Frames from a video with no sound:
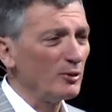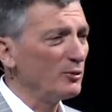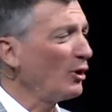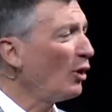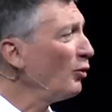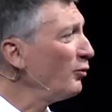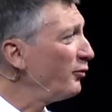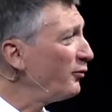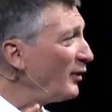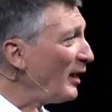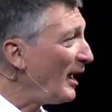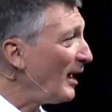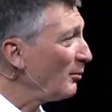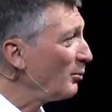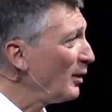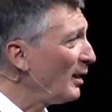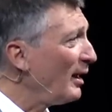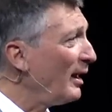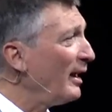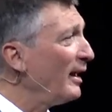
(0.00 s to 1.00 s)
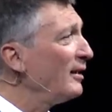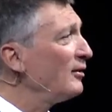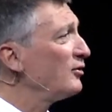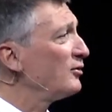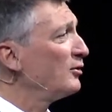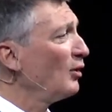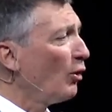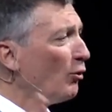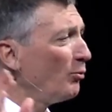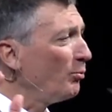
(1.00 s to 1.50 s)
No fab lines,
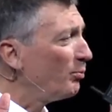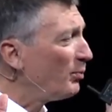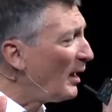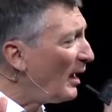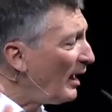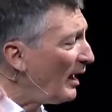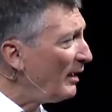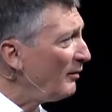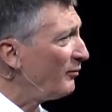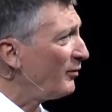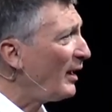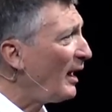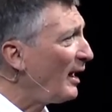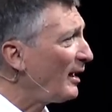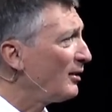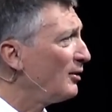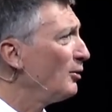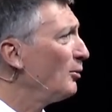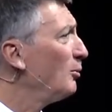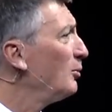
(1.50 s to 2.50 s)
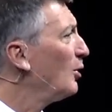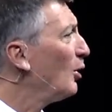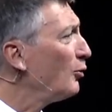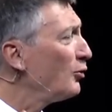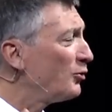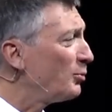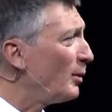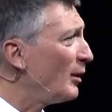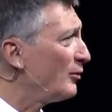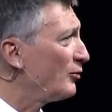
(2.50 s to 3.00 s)
no high vacuum, no
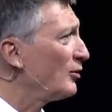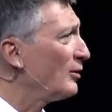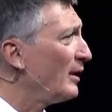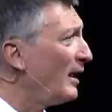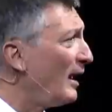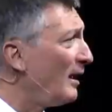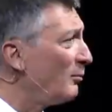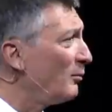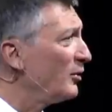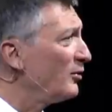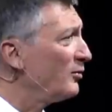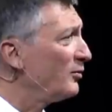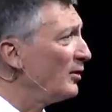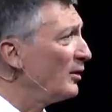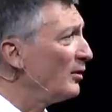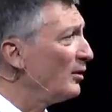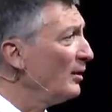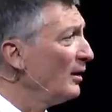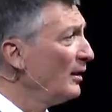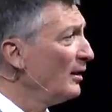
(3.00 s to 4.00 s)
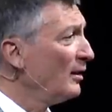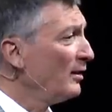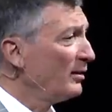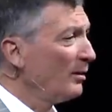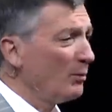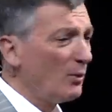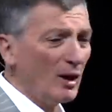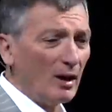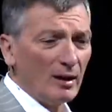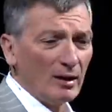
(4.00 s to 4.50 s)
special atmosphere. The
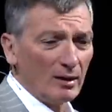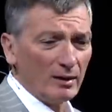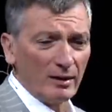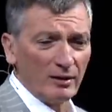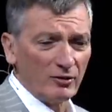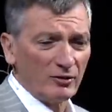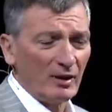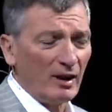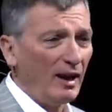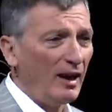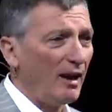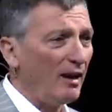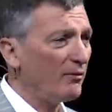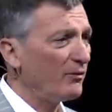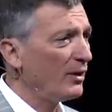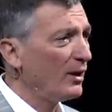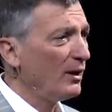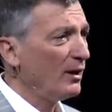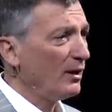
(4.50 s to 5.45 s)
model is to have